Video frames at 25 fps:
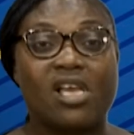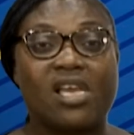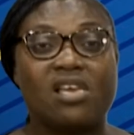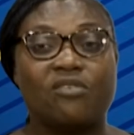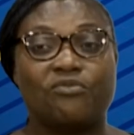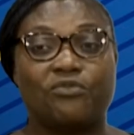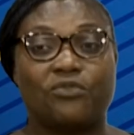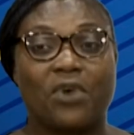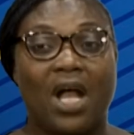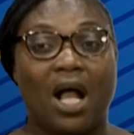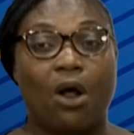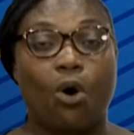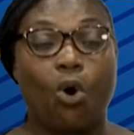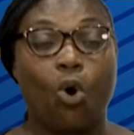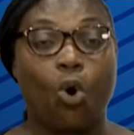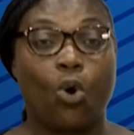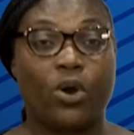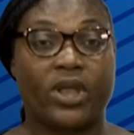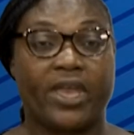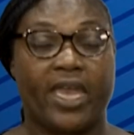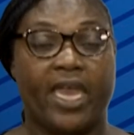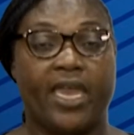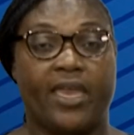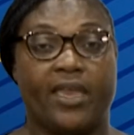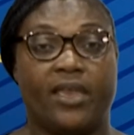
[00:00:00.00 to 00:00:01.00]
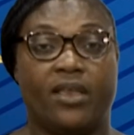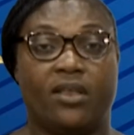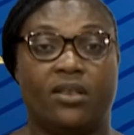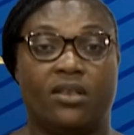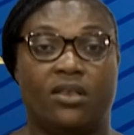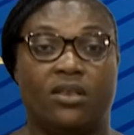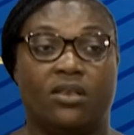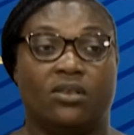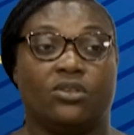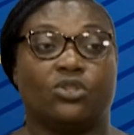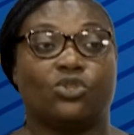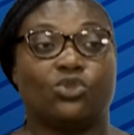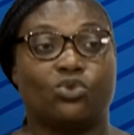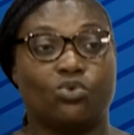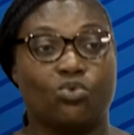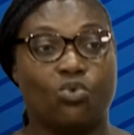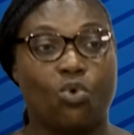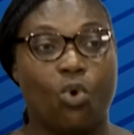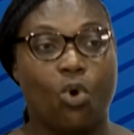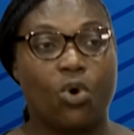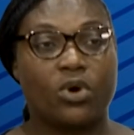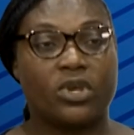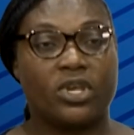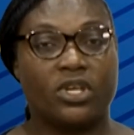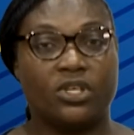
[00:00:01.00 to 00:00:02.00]
if you are okay to
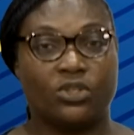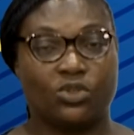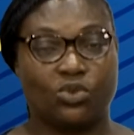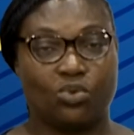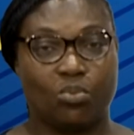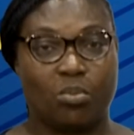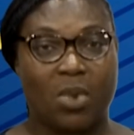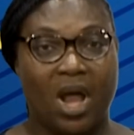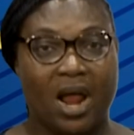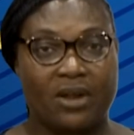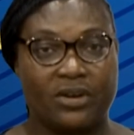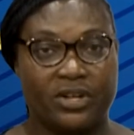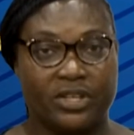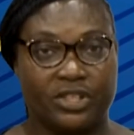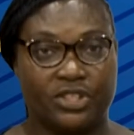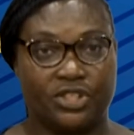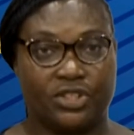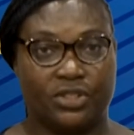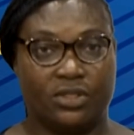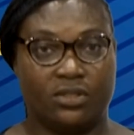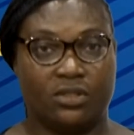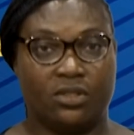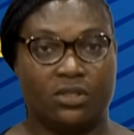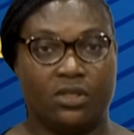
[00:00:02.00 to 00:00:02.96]
go into marriage.